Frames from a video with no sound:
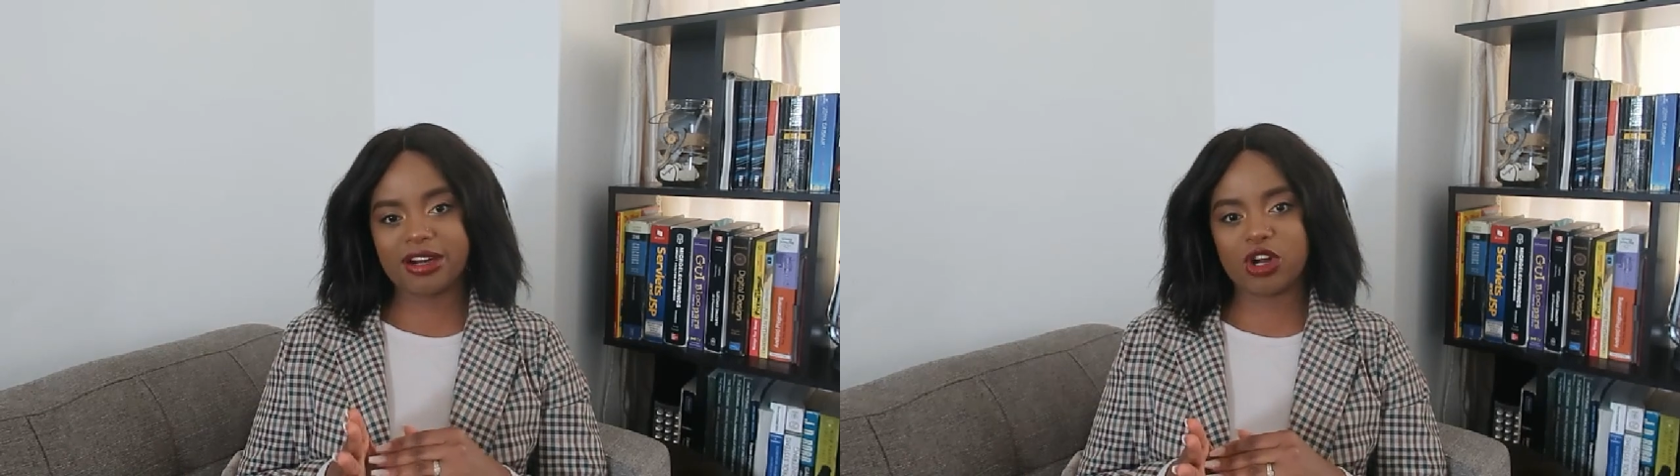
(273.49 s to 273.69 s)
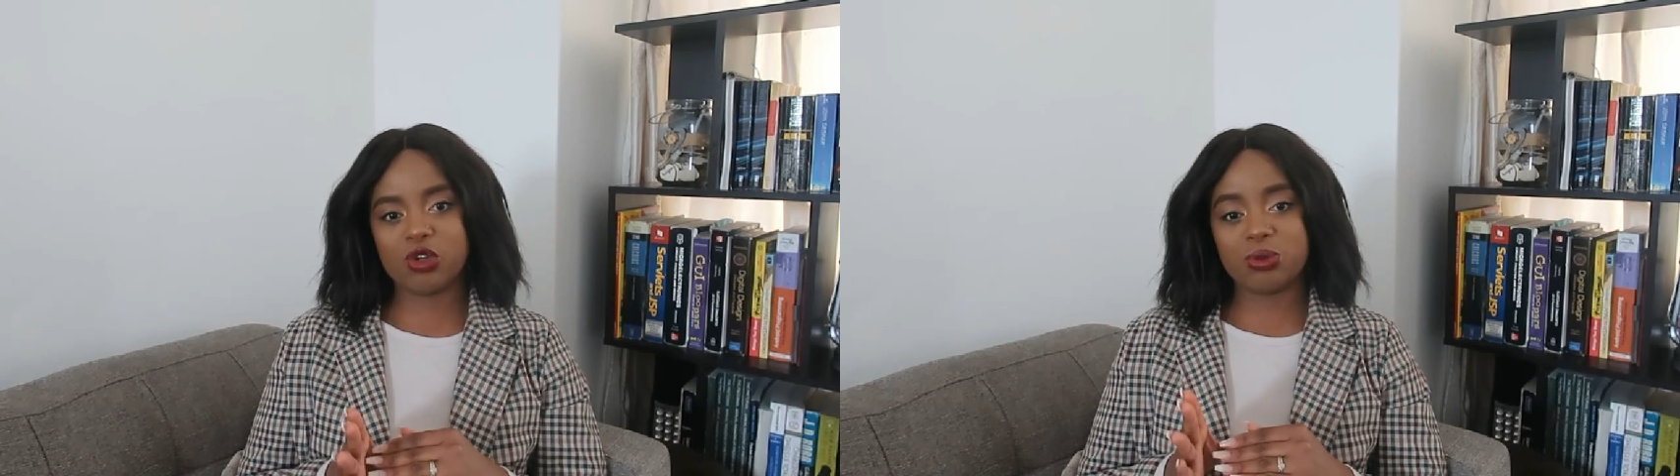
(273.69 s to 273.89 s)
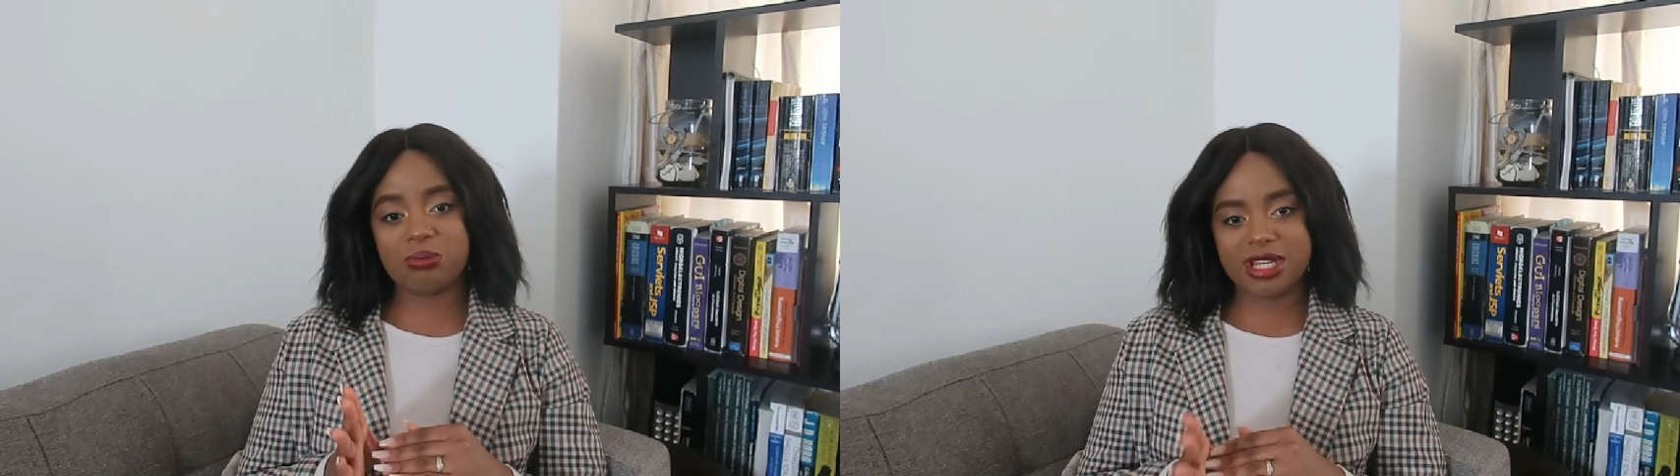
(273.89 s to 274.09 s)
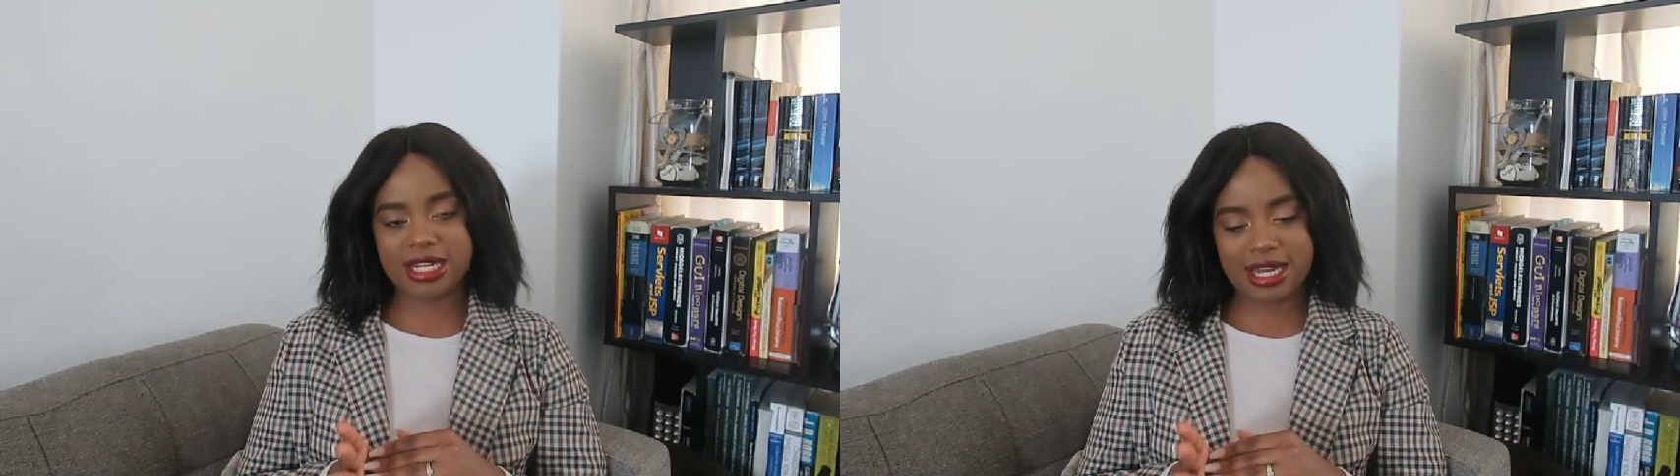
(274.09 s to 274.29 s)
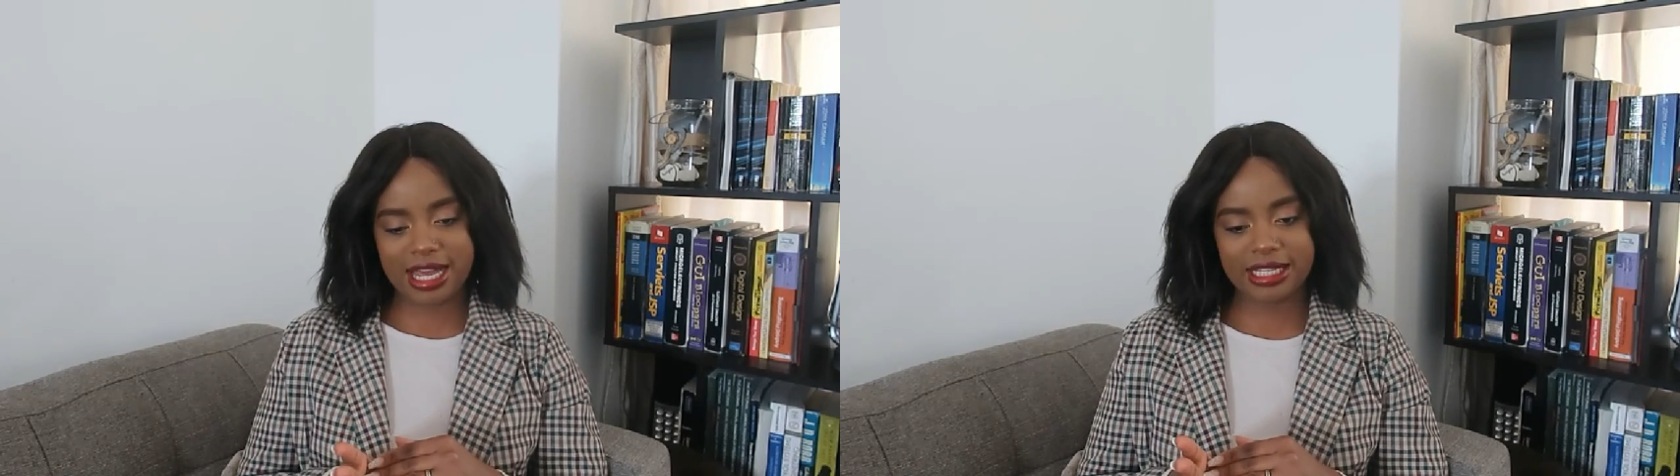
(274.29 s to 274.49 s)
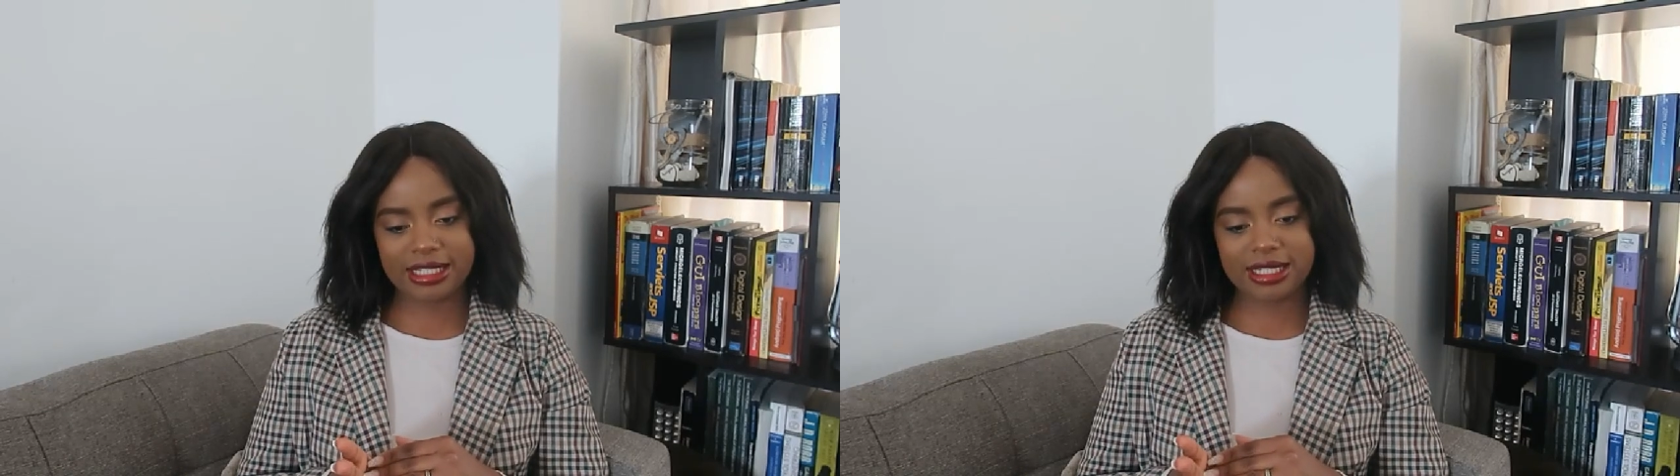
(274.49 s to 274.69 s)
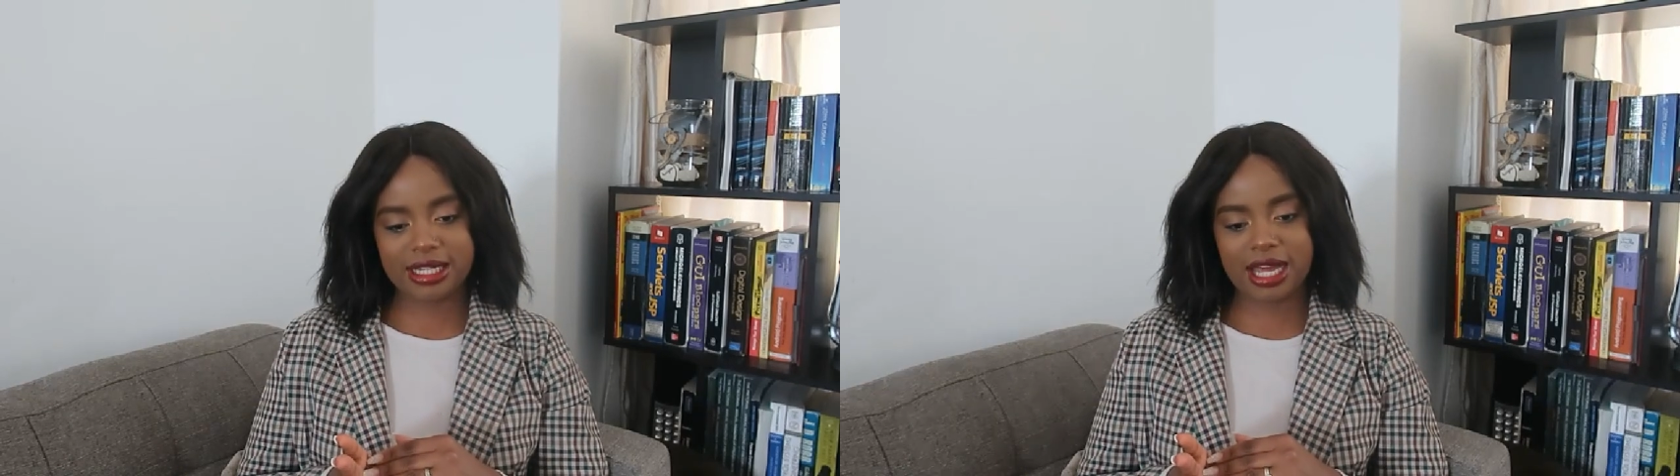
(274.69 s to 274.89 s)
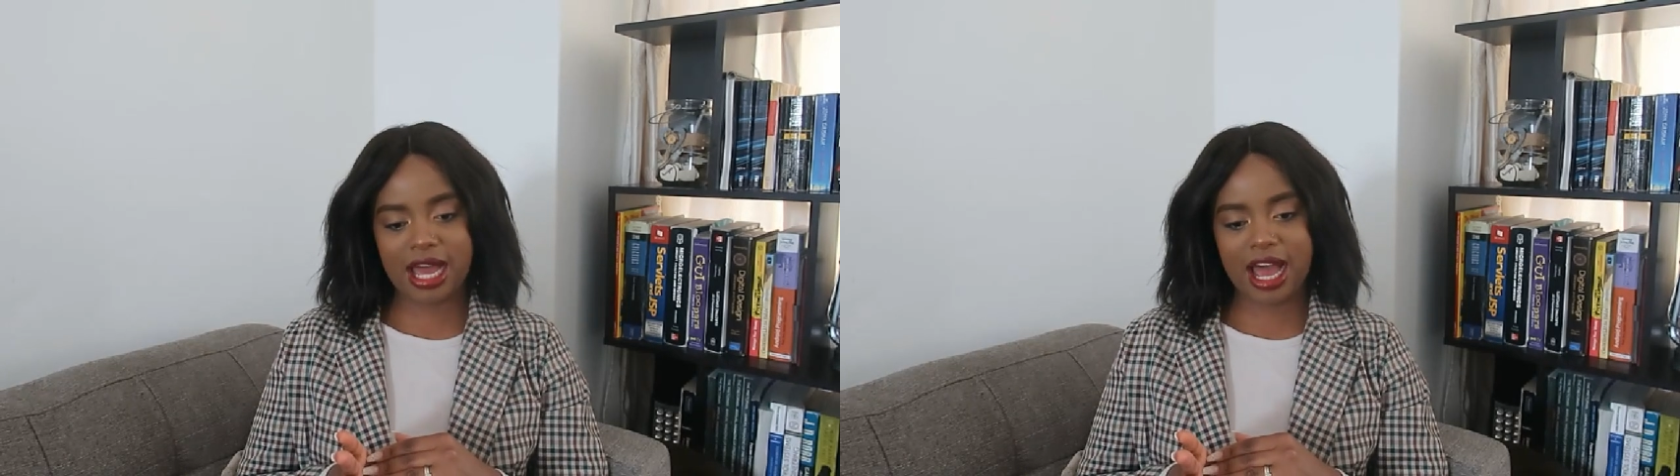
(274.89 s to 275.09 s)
around midnight,